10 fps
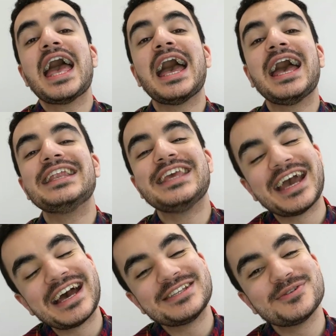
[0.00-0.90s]
And
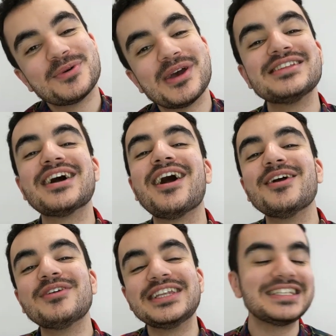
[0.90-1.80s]
yeah, as always, I
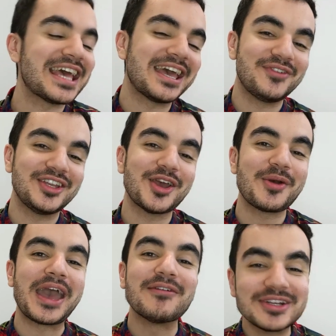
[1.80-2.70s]
release a
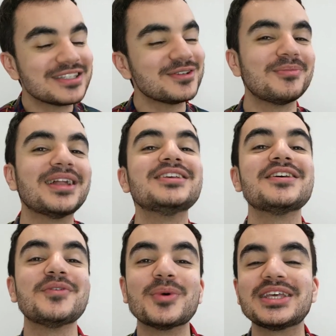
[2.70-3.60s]
video every single Monday. So
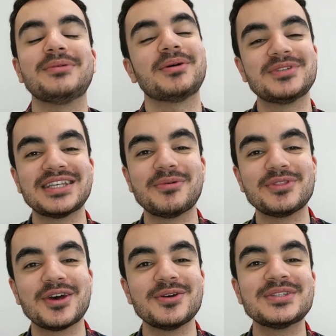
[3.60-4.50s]
if you want to keep up to date
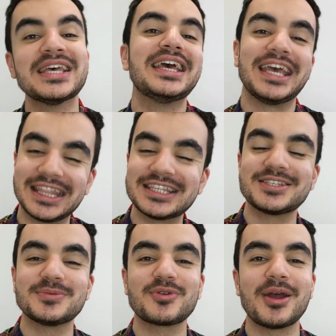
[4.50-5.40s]
with those, hit the
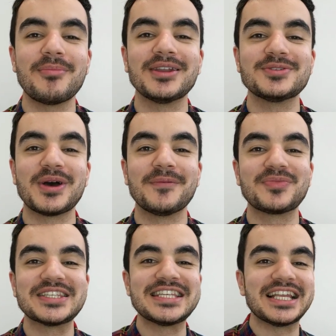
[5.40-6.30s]
subscribe button as well.
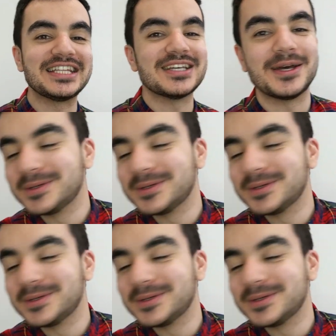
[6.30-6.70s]
See you later.